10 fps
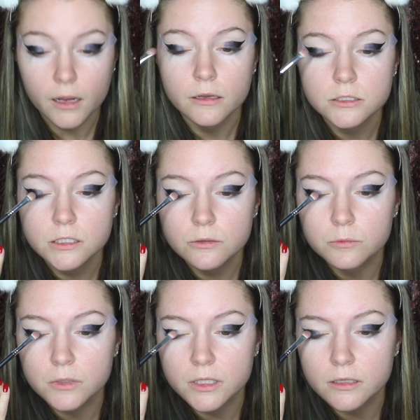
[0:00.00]
I actually
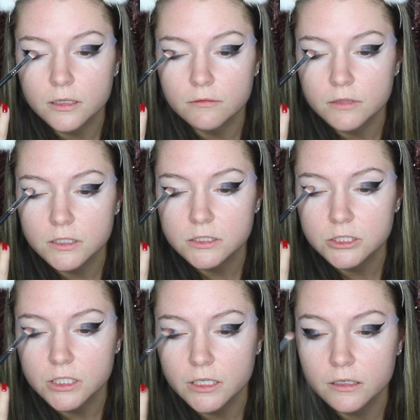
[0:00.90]
really love this
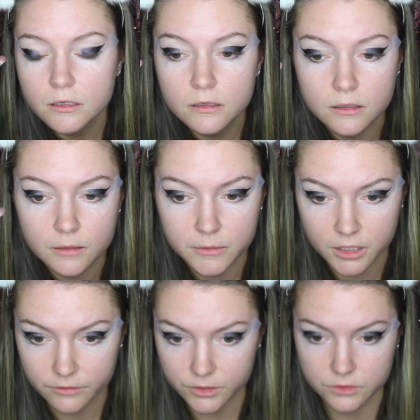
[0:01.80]
shade, and I'm
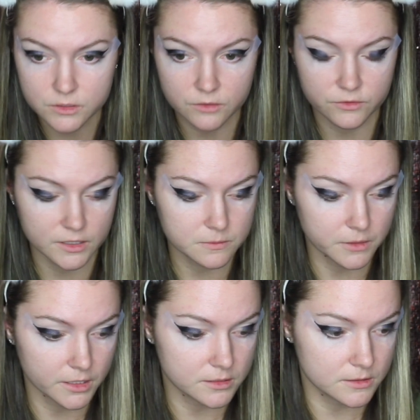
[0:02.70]
not even using Fix
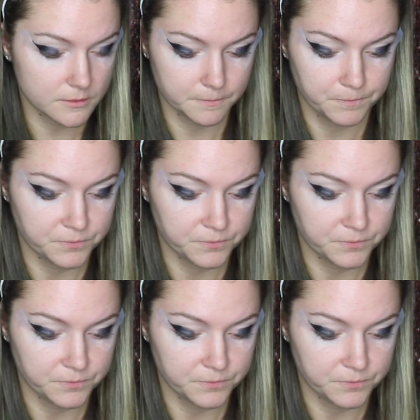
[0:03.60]
Plus.